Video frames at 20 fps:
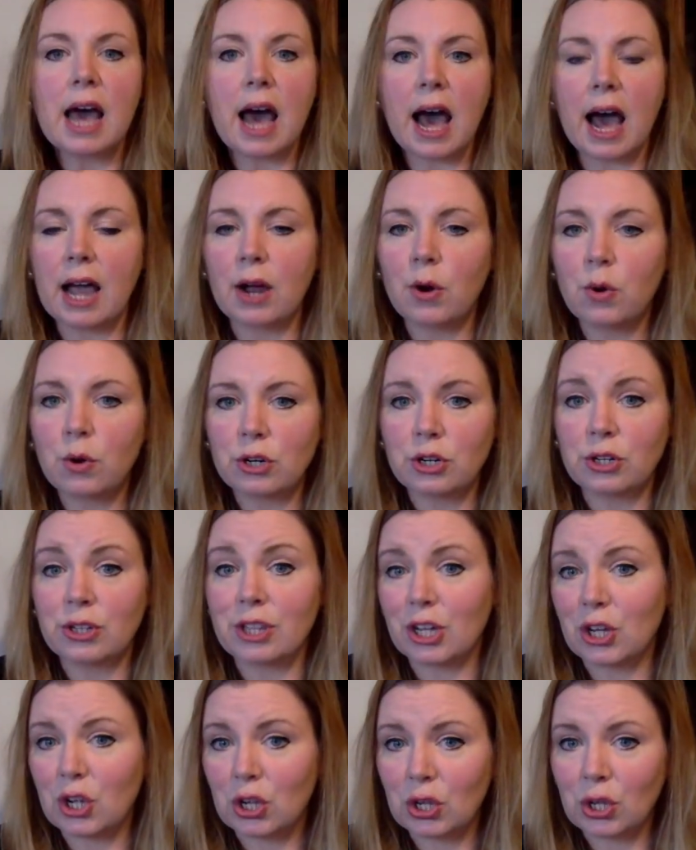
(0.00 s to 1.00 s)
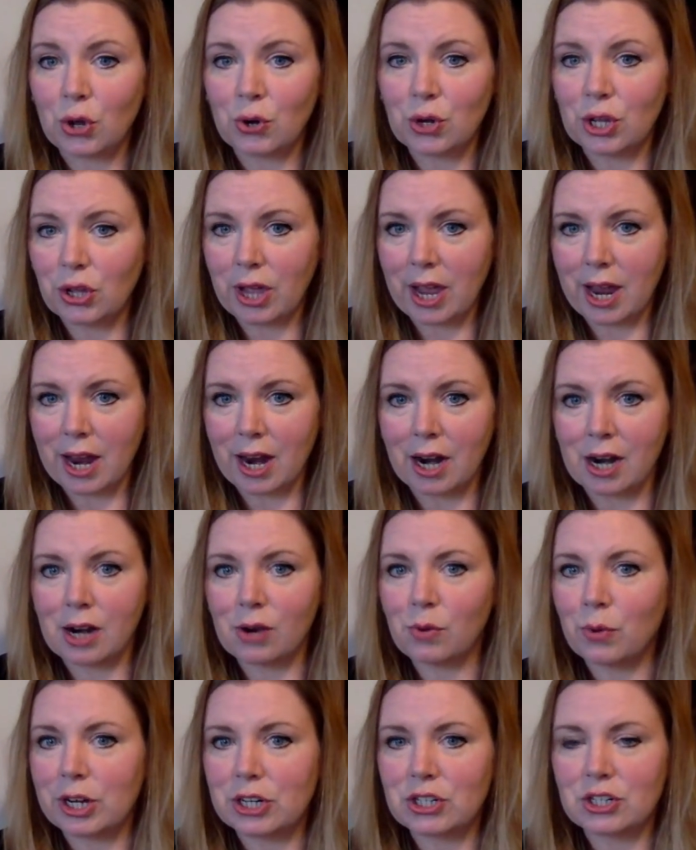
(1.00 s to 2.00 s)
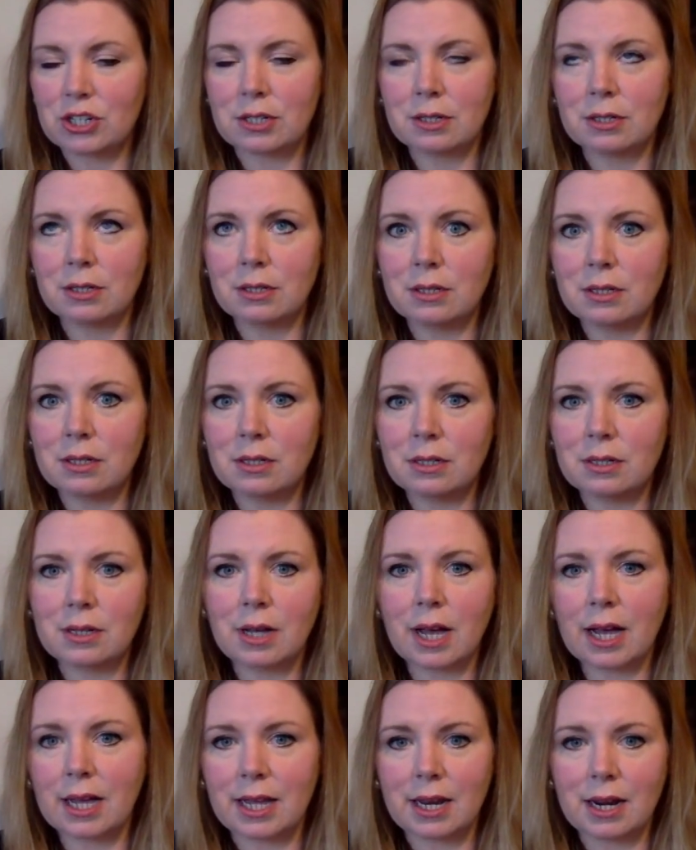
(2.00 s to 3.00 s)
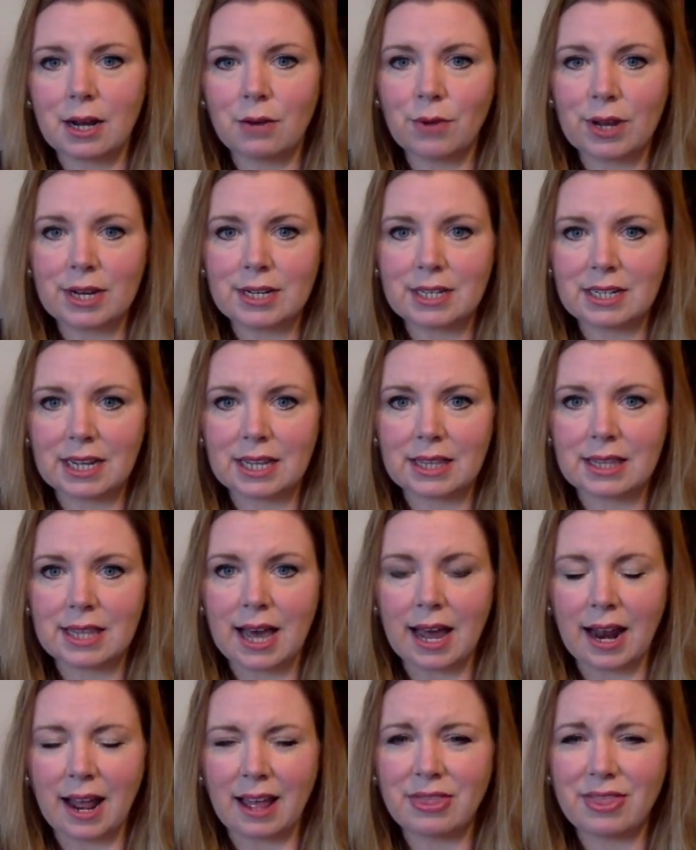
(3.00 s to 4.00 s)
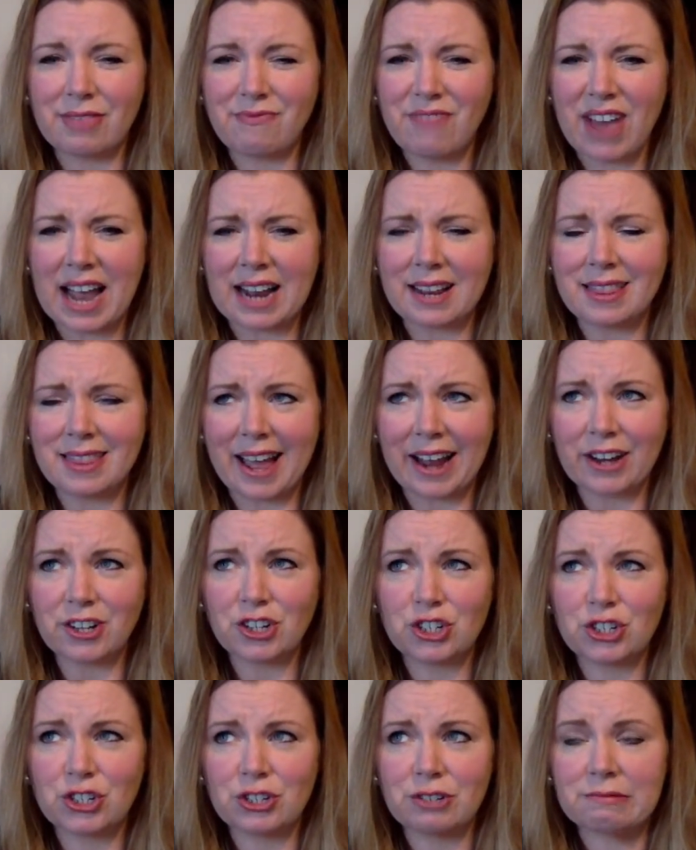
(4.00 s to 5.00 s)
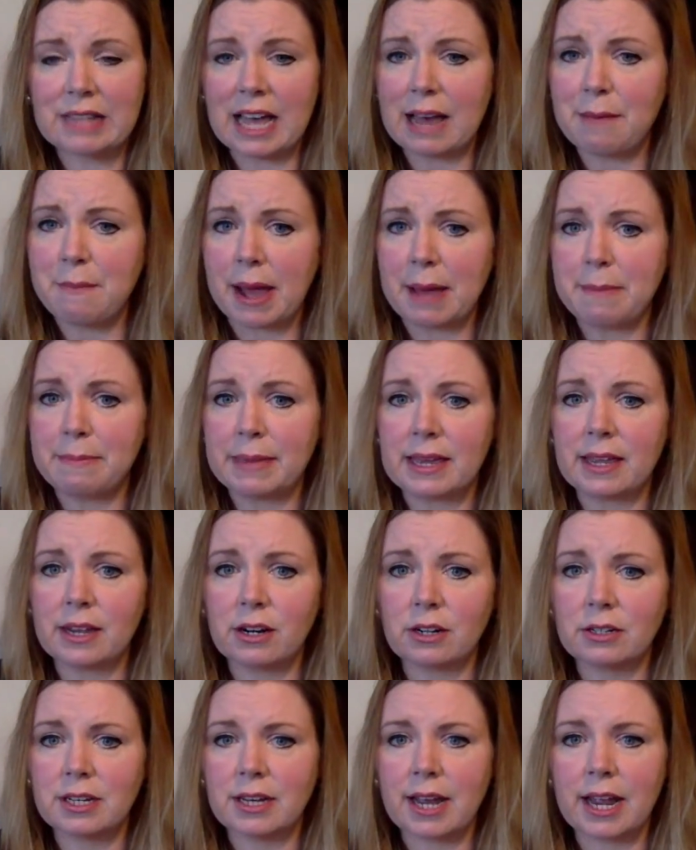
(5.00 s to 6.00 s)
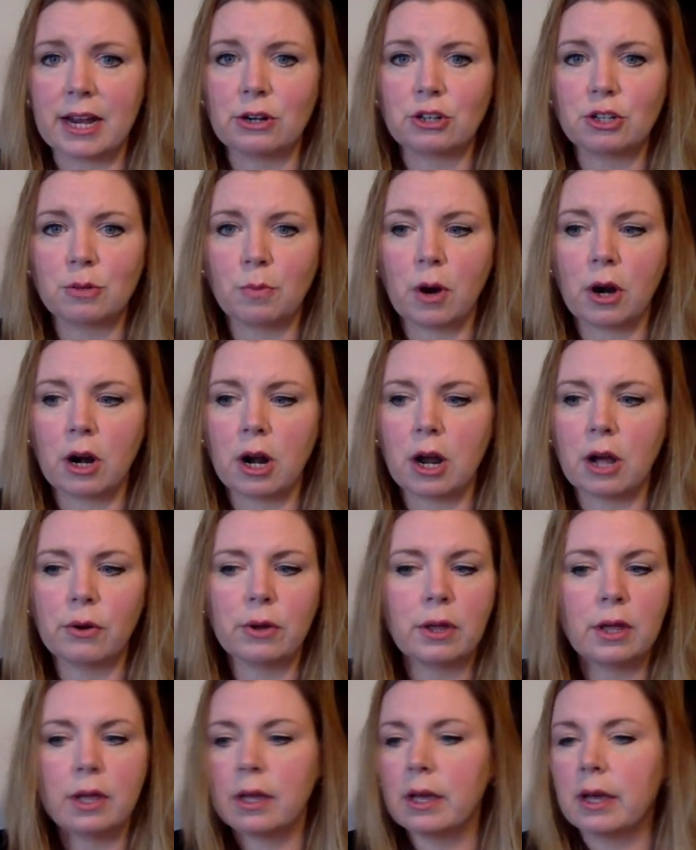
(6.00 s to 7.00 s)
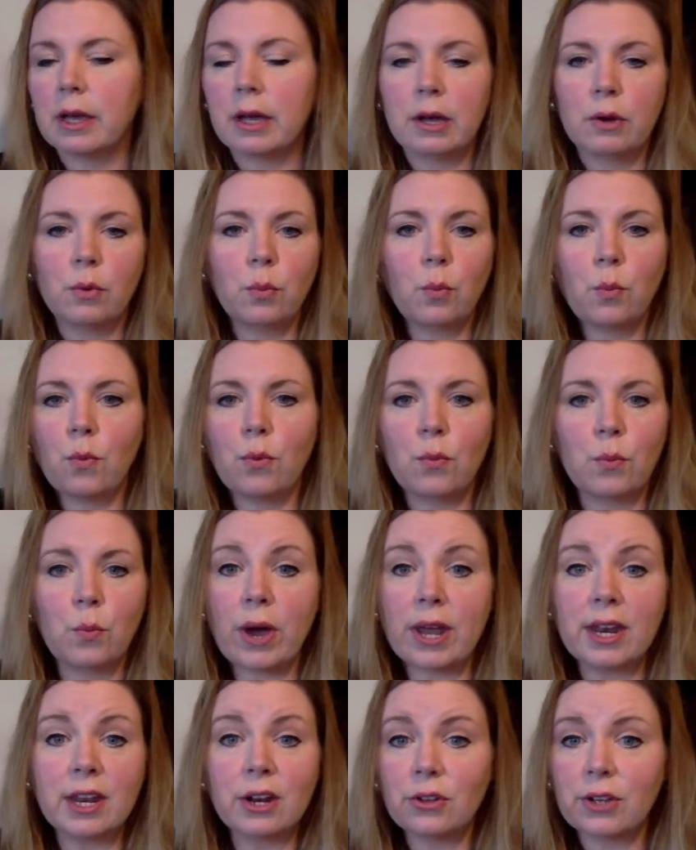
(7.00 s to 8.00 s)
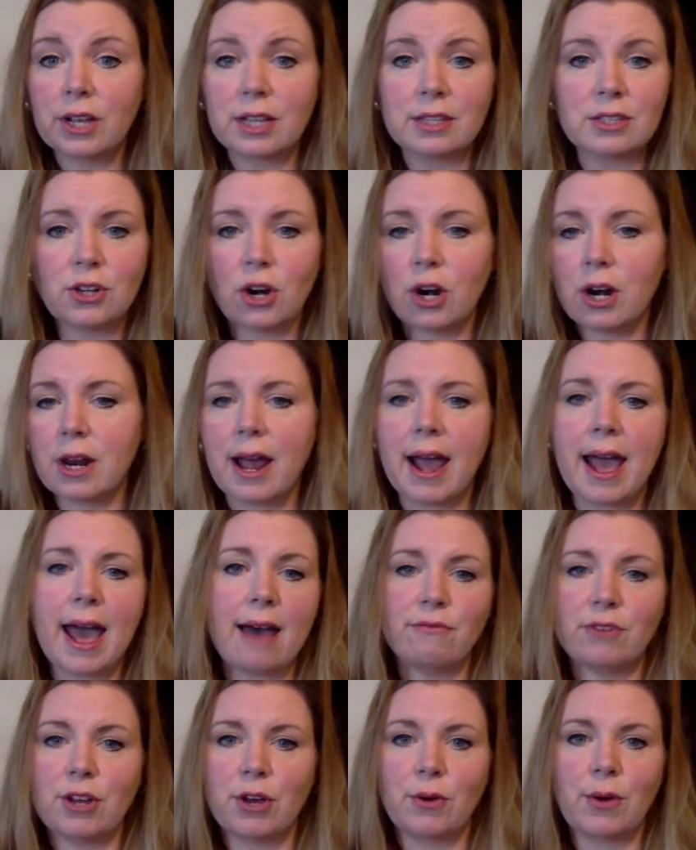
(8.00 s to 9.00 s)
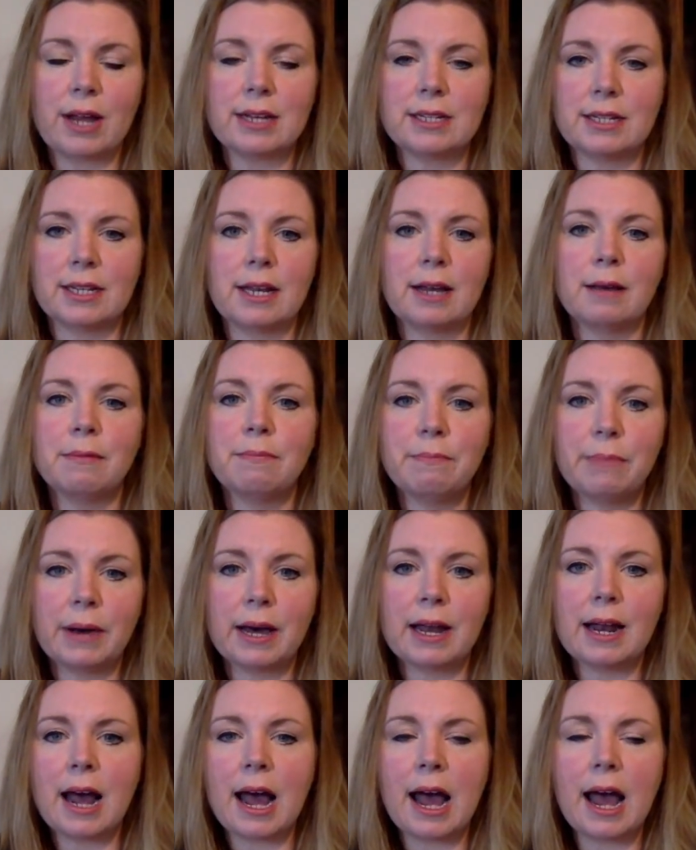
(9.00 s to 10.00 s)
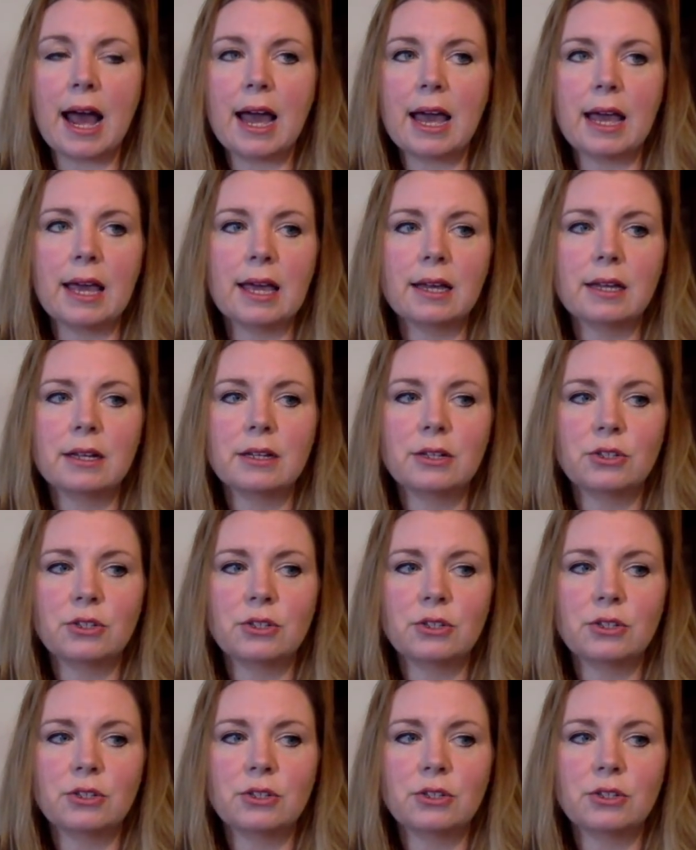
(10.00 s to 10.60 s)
I ordered the colonial hair, which, oh, I cannot wait to get that. In fact, that might be here today or tomorrow. When it'll get started, I have no idea. But I